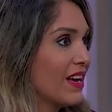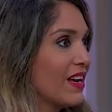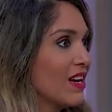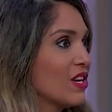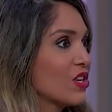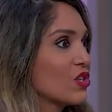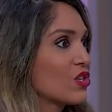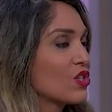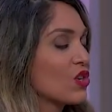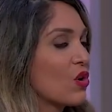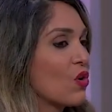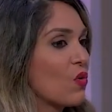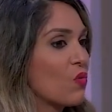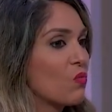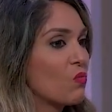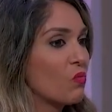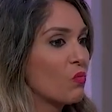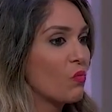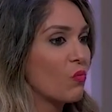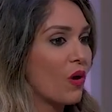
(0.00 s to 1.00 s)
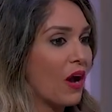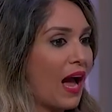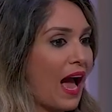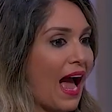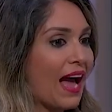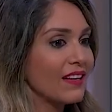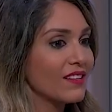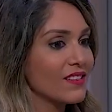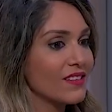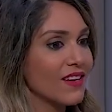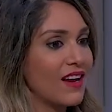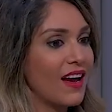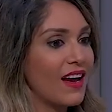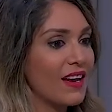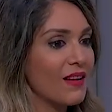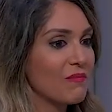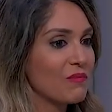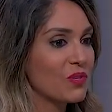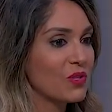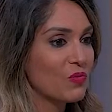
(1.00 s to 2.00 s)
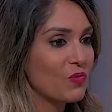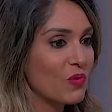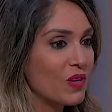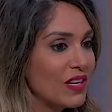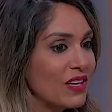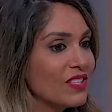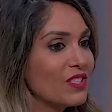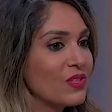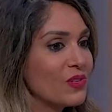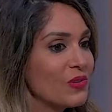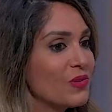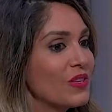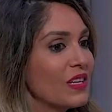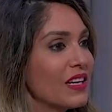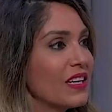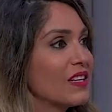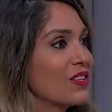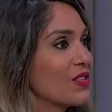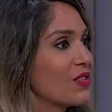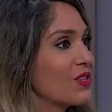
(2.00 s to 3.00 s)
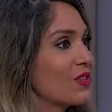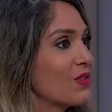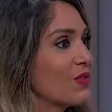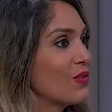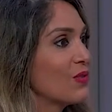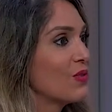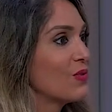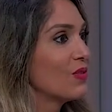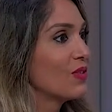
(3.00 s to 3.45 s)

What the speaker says: So at times, we do need to